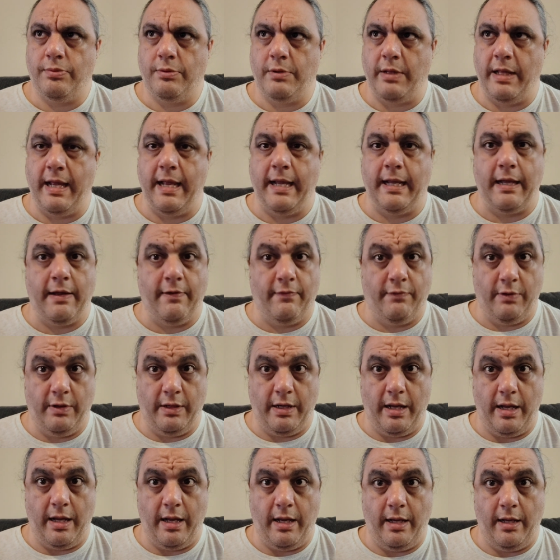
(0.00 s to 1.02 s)
playing every
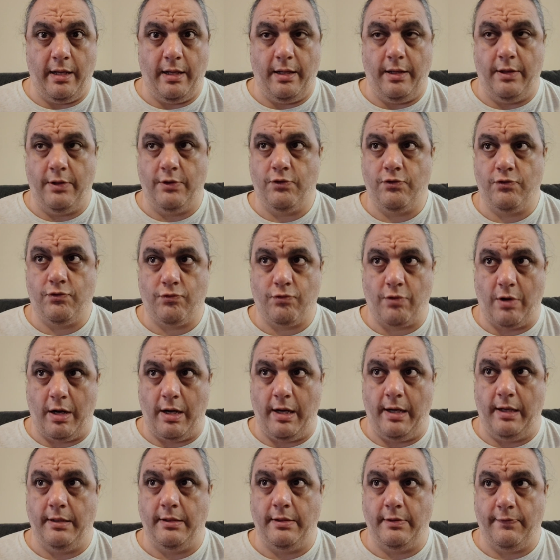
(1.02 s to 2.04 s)
day
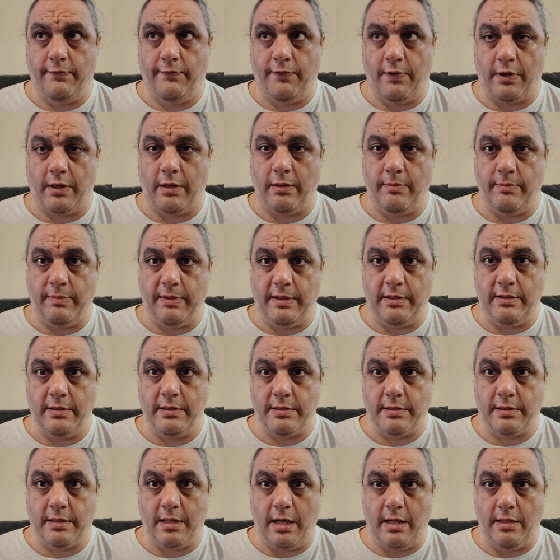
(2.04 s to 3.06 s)
trying to fucking beat
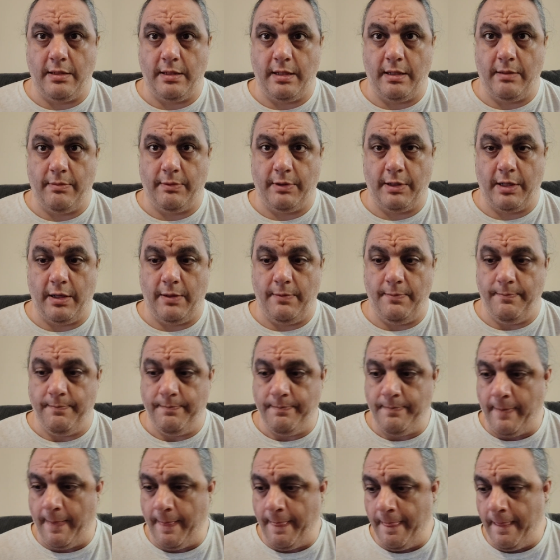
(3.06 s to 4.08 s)
this goddamn game.
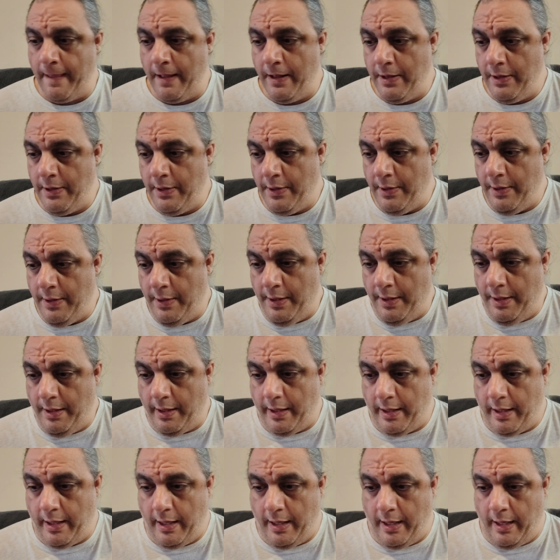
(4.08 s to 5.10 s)

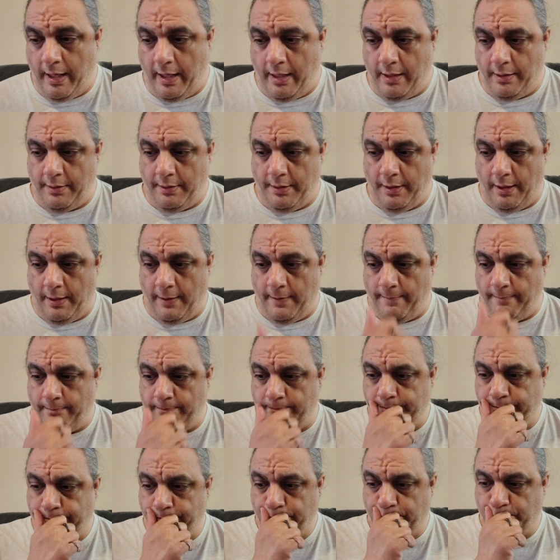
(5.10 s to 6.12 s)
And
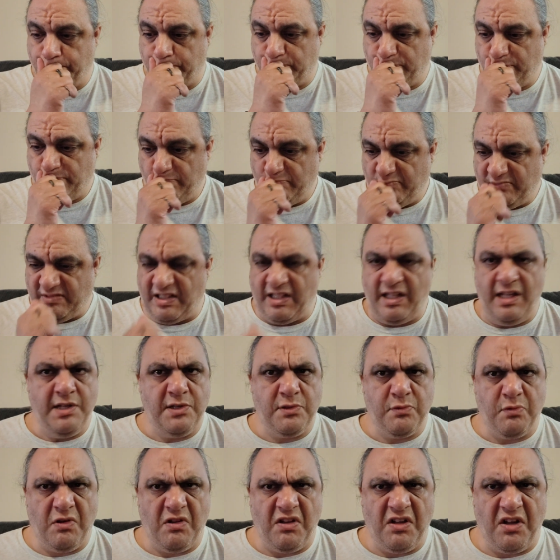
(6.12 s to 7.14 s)

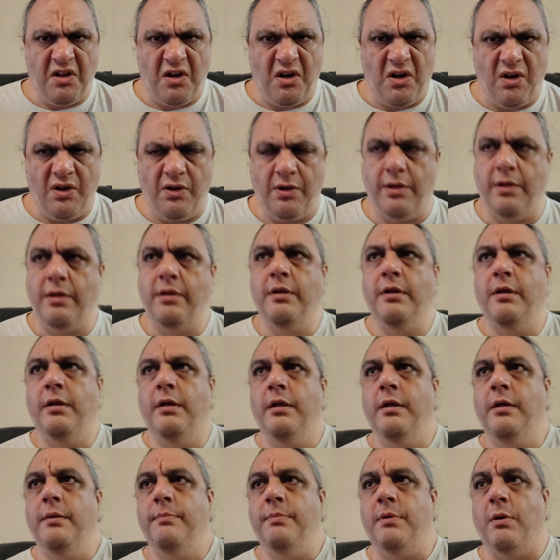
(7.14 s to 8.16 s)
it's really hard.
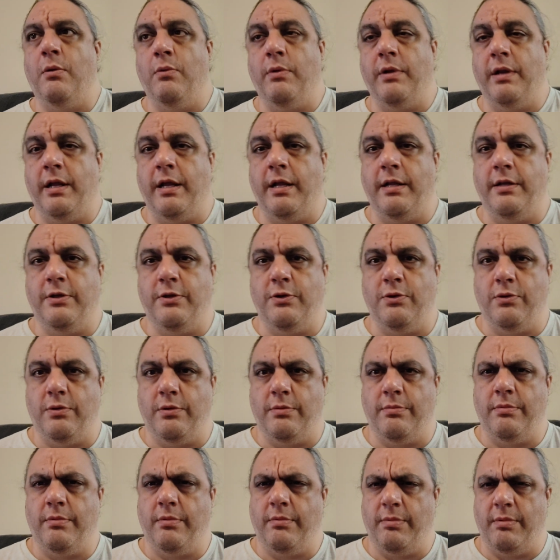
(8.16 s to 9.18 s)
But when I do,
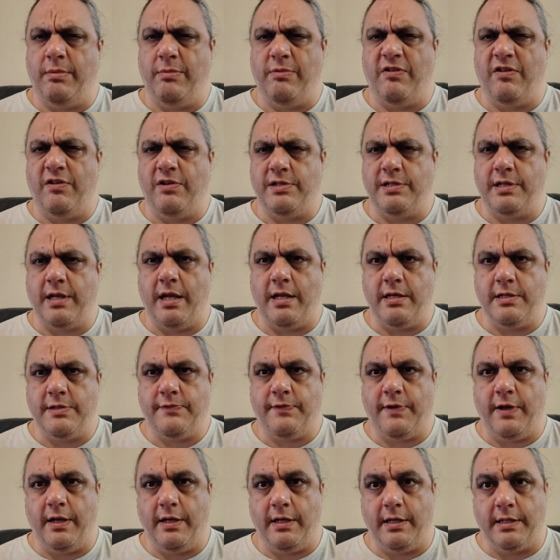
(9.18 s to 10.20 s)
I'm very
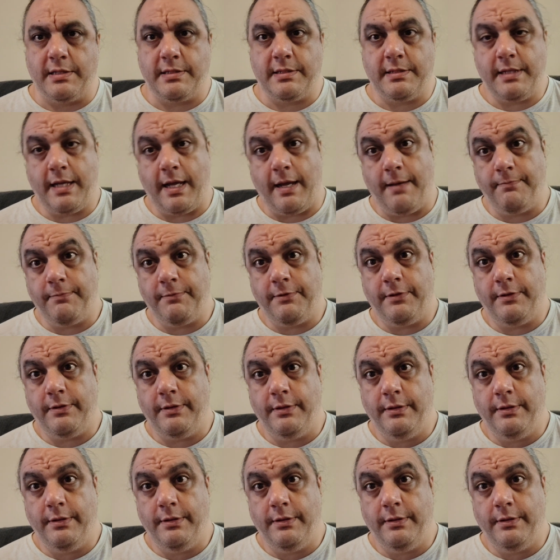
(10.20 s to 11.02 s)
satisfied, except